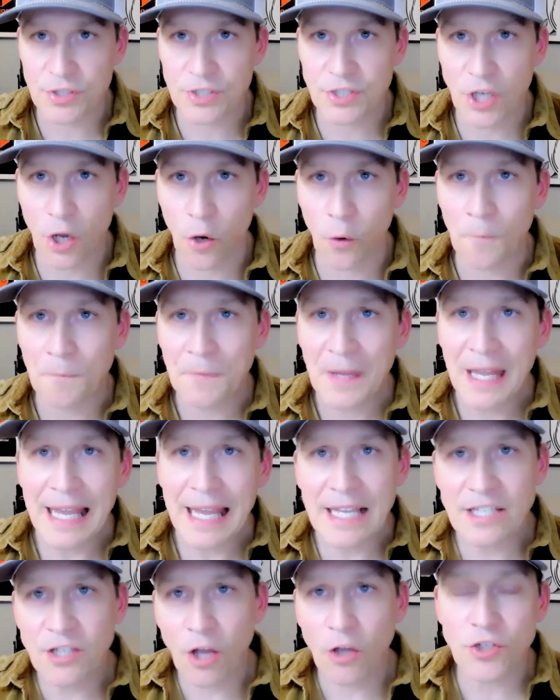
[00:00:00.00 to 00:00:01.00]
So
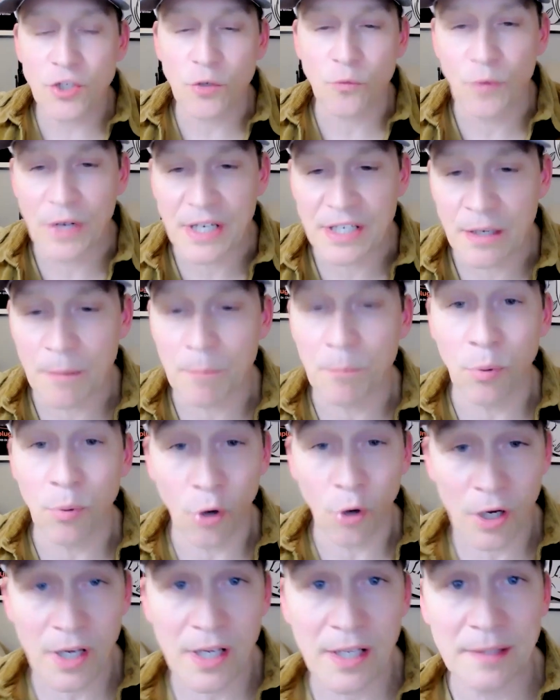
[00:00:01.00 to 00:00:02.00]
he's also written a
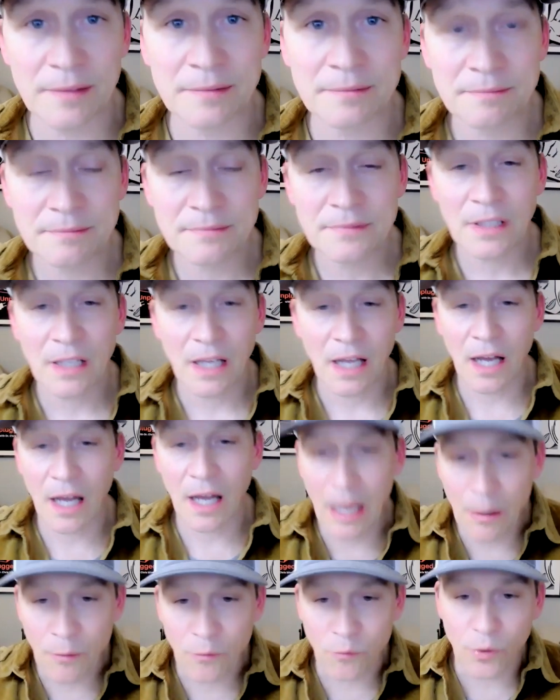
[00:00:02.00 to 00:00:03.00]
book
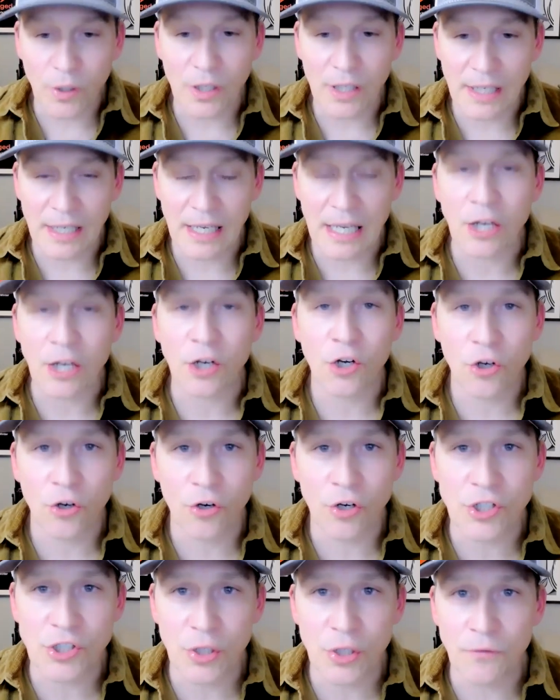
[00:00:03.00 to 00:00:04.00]
I would really
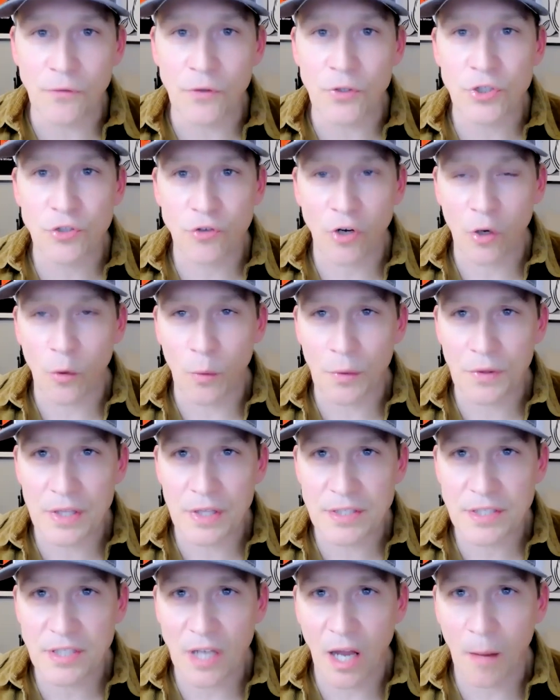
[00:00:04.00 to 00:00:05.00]
encourage you, if you struggle with
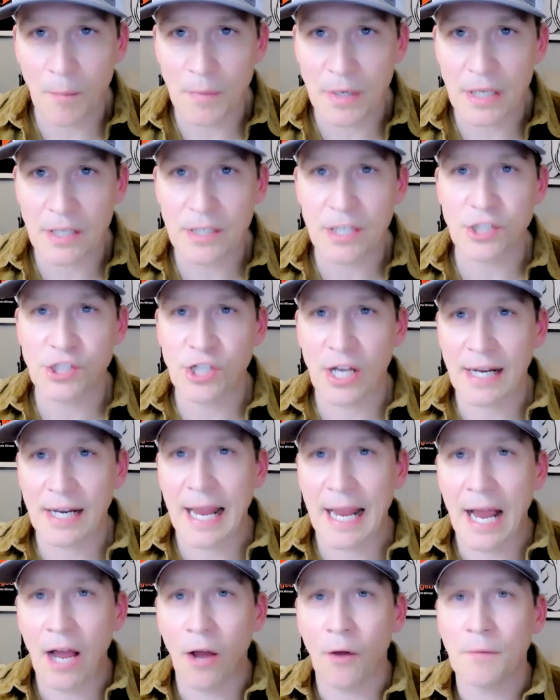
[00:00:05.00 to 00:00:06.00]
insomnia, to check
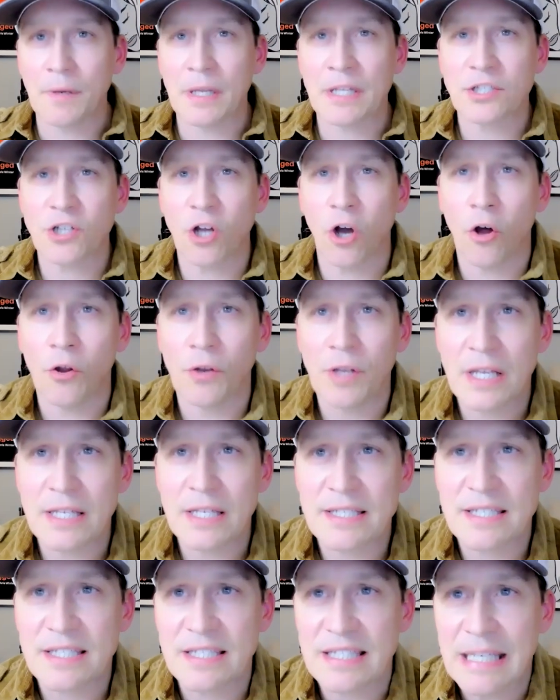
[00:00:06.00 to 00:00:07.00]
out. It's called
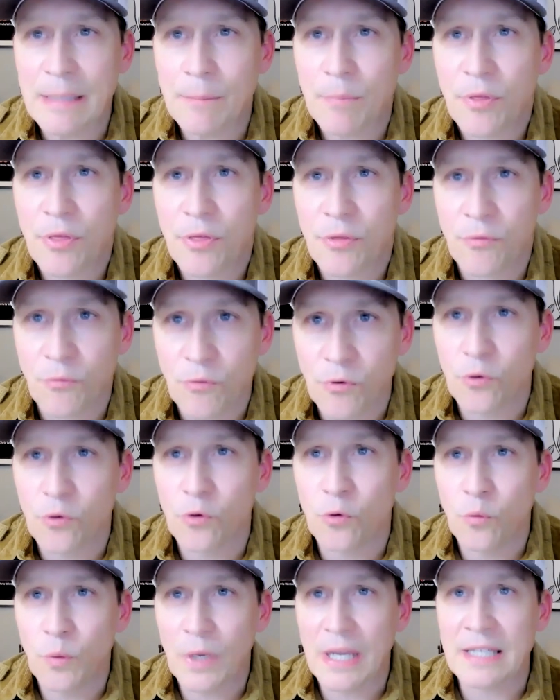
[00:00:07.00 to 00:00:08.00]
Sleep
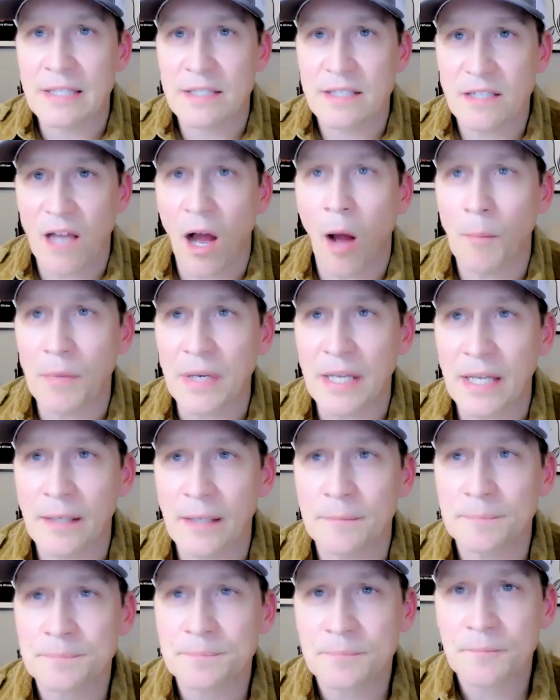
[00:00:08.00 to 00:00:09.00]
Through
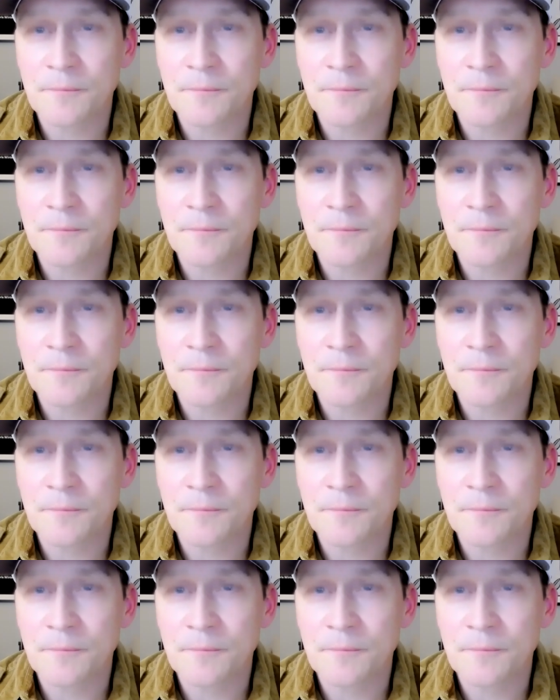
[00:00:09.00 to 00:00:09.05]
Insomnia.